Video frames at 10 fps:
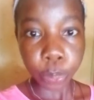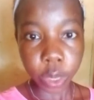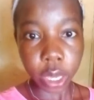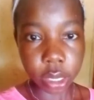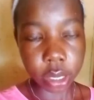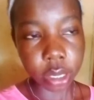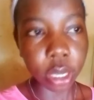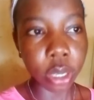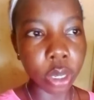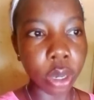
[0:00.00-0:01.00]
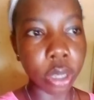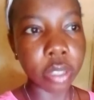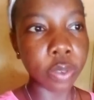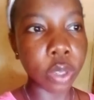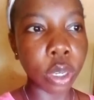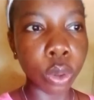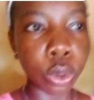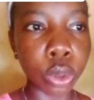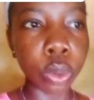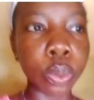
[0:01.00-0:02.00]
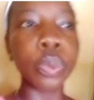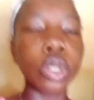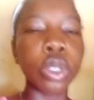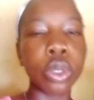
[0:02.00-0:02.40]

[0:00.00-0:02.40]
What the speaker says: Yes, you can use it for NECO too.